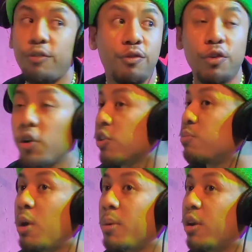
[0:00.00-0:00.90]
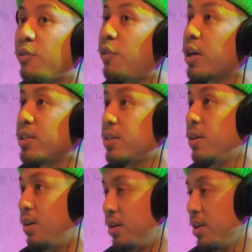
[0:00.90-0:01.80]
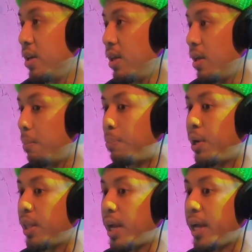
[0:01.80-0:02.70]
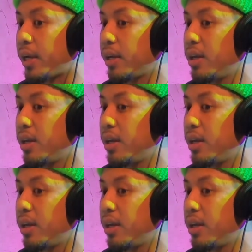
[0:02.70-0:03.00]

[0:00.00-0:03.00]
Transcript: first moment of the fucking song. But like.